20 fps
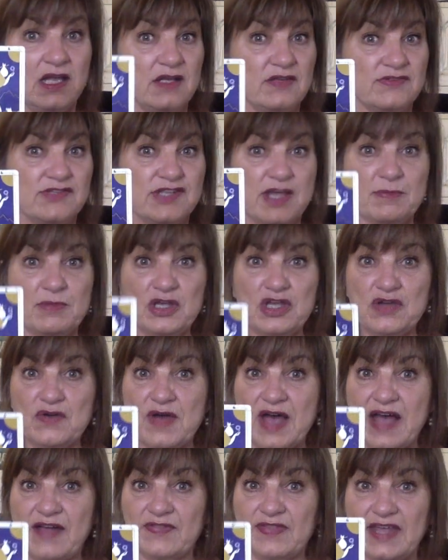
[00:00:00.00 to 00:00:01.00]
some of you
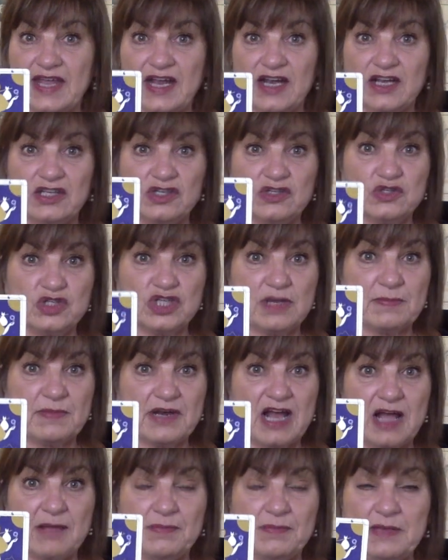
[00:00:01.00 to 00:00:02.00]
out there, you
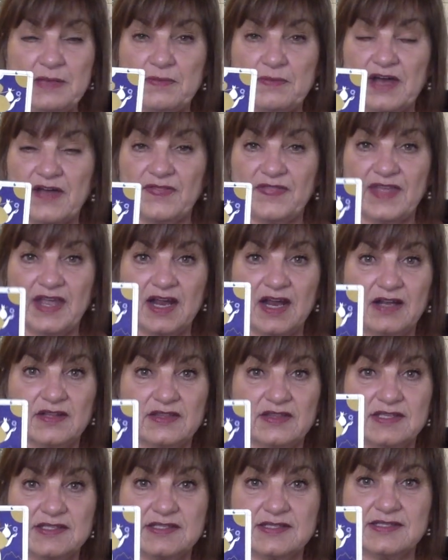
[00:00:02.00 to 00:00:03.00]
Gemini people out there,
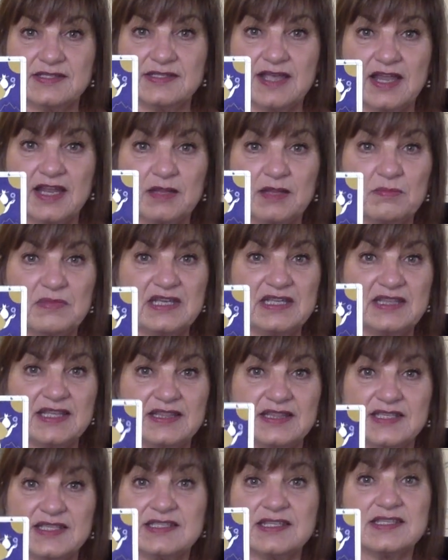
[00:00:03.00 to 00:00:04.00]
this is telling me
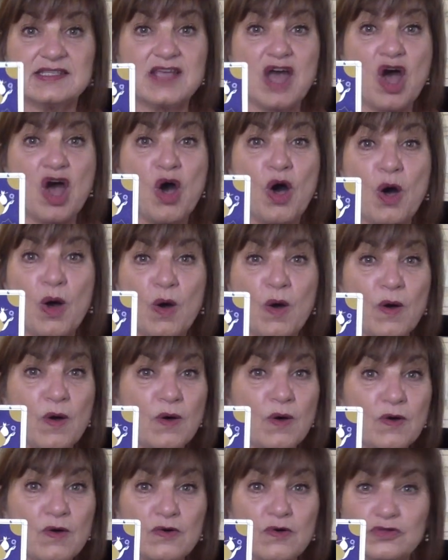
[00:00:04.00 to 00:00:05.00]
that this is a
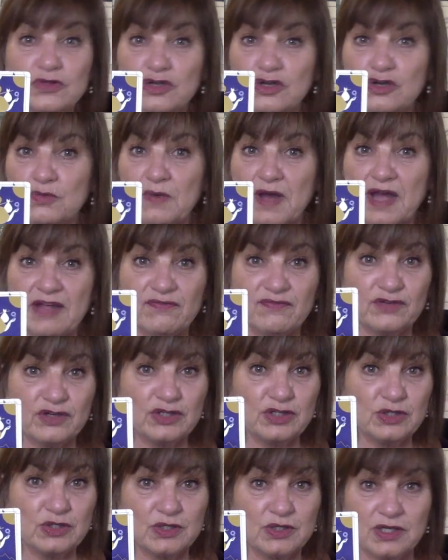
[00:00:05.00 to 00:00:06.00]
whole new way for
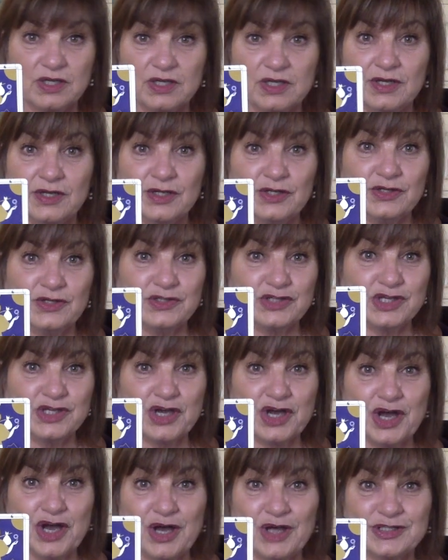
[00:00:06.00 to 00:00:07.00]
you
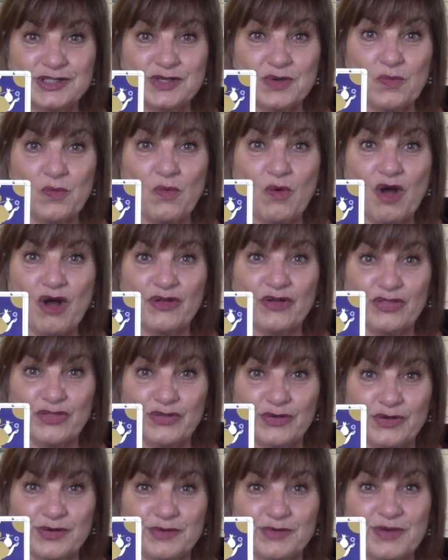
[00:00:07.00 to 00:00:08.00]
to walk
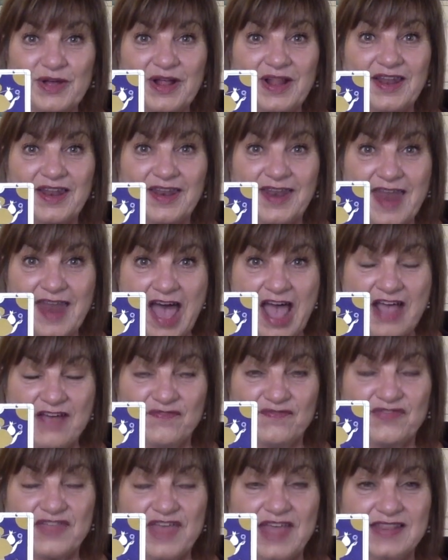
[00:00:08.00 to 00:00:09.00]
through life,
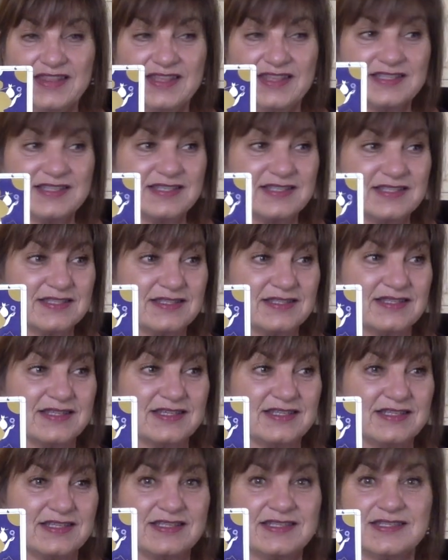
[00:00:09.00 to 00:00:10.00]
that this
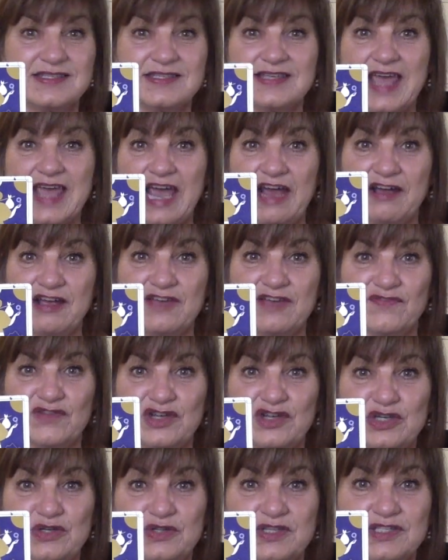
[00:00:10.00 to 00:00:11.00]
is scary for
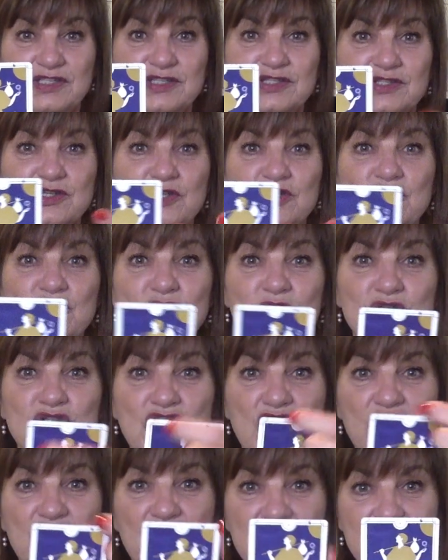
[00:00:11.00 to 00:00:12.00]
you. This is a new
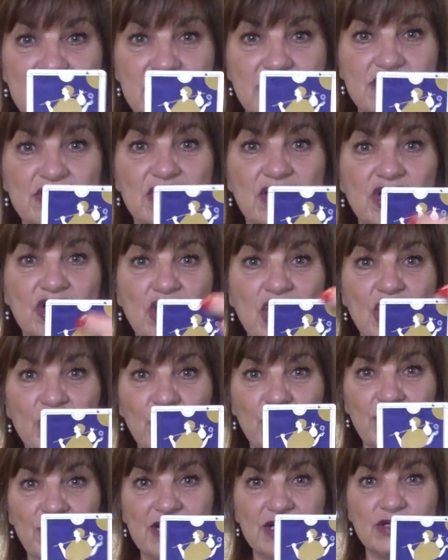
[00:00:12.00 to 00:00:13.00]
journey. Here's a
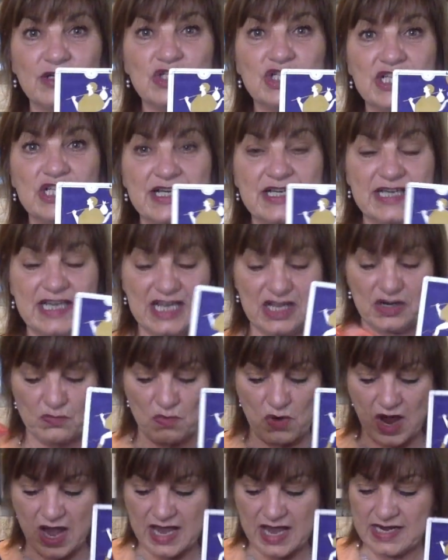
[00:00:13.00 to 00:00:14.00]
younger energy again,
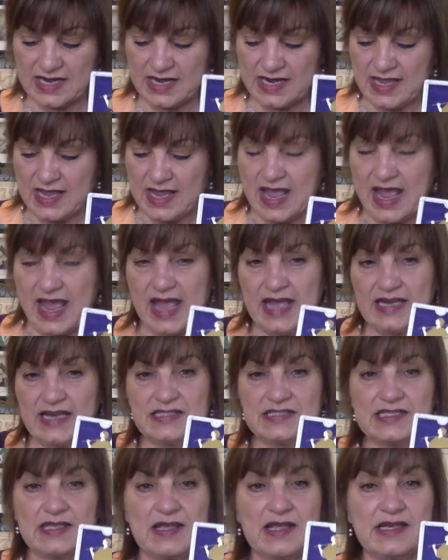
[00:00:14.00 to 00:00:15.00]
right? And
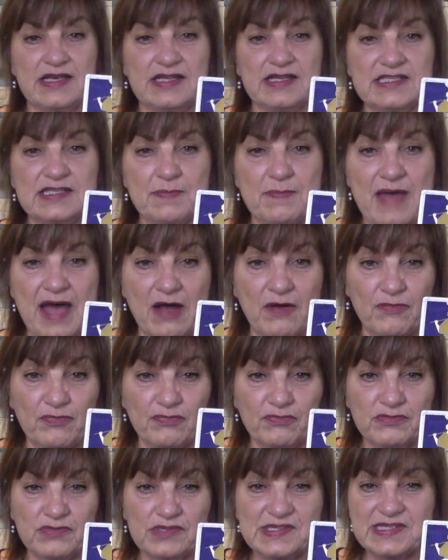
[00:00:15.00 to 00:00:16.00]
it's about
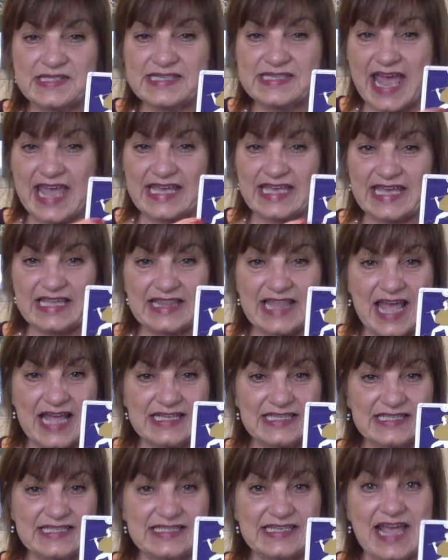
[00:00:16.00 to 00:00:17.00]
taking
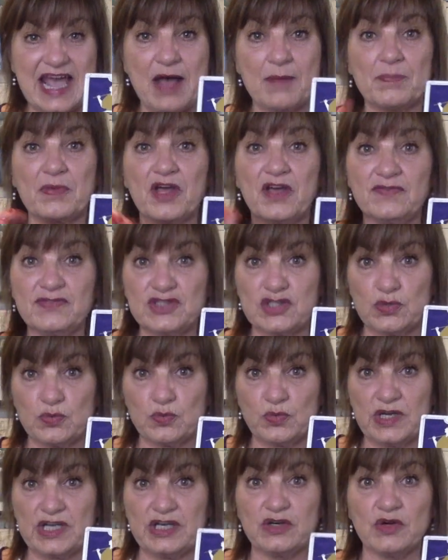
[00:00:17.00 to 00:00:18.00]
that step of
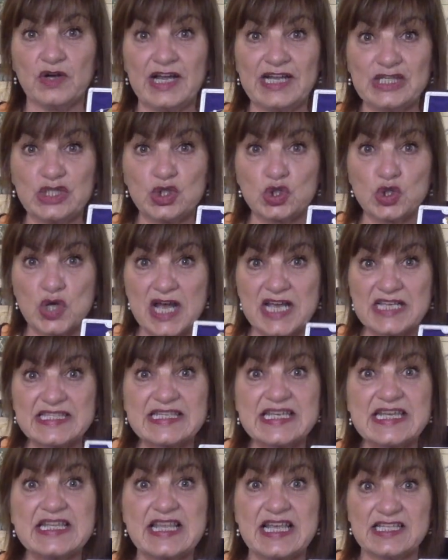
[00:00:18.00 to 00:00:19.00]
surrender and
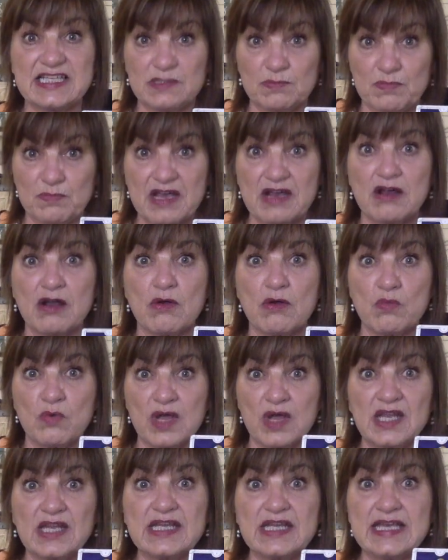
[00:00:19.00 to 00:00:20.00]
trusting that Spirit
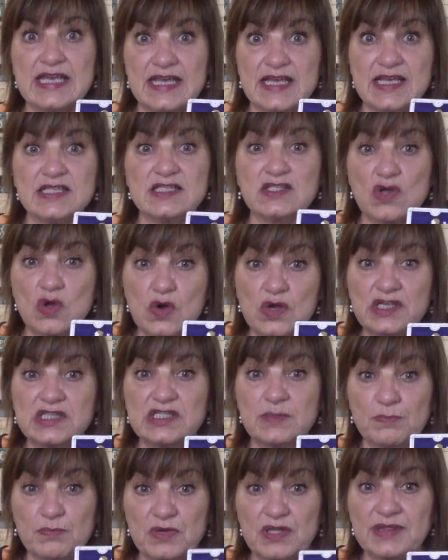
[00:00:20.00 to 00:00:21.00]
really is going
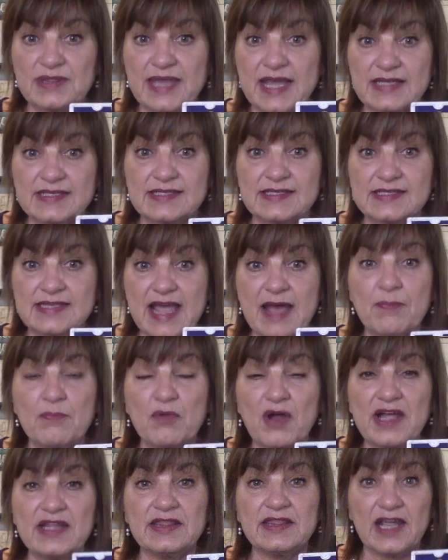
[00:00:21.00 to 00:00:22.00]
to put that step
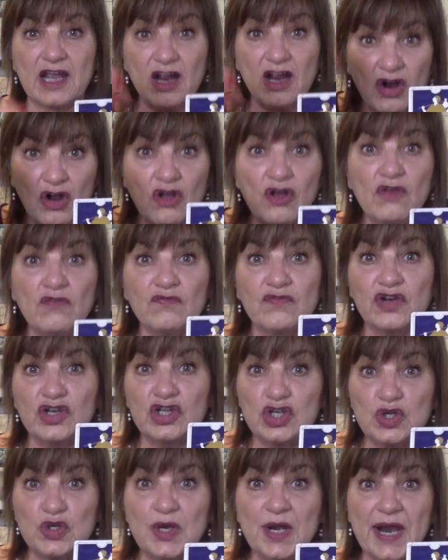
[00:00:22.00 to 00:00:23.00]
right there for
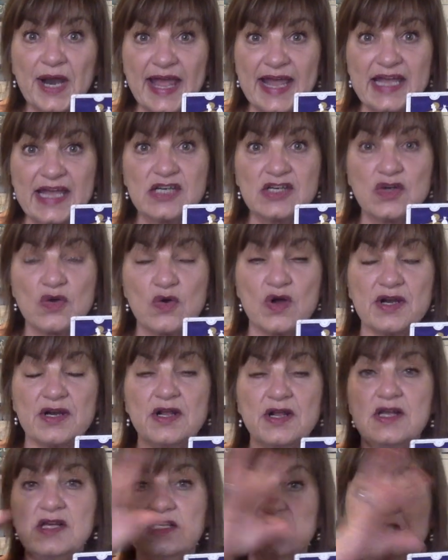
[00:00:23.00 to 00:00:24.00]
you to land on.
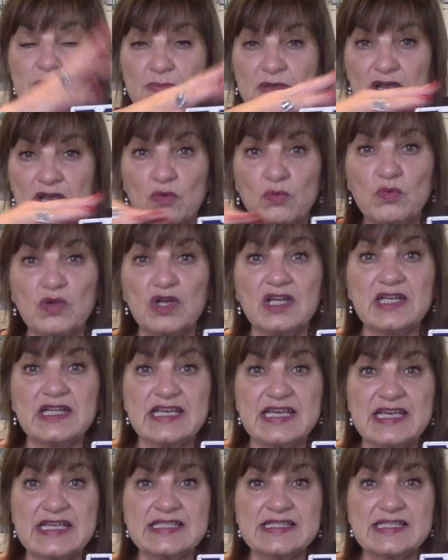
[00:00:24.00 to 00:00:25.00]
Spirit
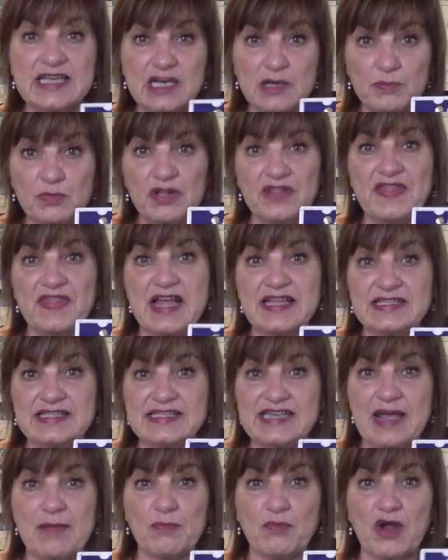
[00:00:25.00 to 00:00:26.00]
really is going to put that
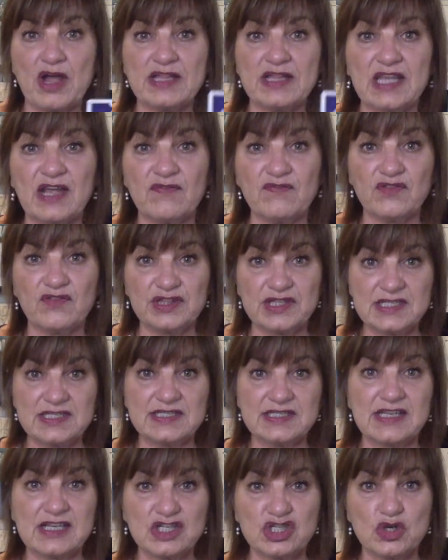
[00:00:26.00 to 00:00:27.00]
step right there for this
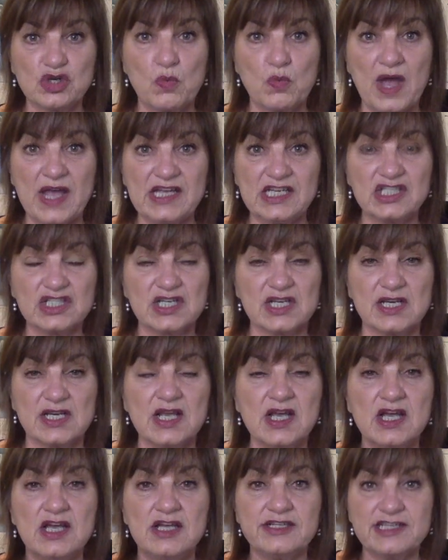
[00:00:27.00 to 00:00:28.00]
situation
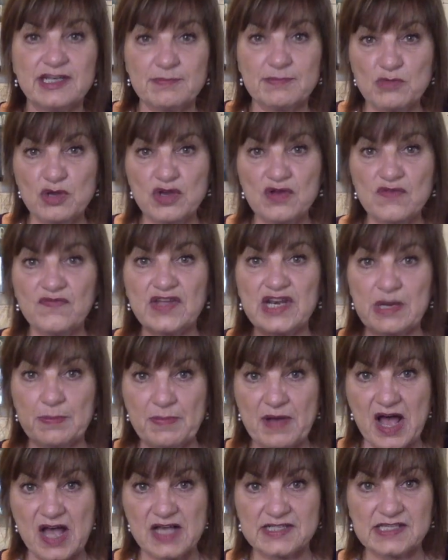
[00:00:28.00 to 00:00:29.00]
to move in a
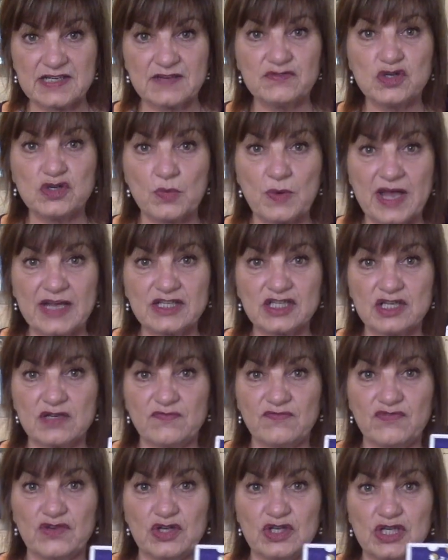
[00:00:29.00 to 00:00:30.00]
positive
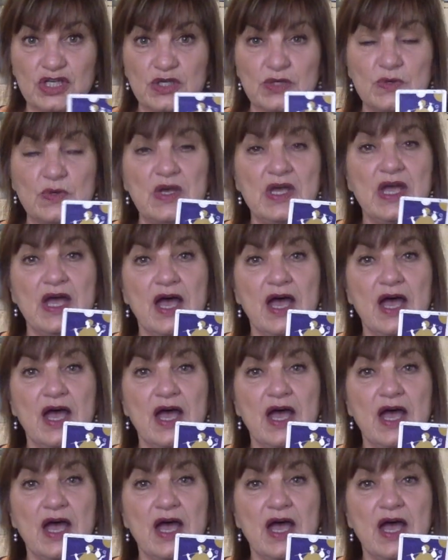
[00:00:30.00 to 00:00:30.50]
direction for you.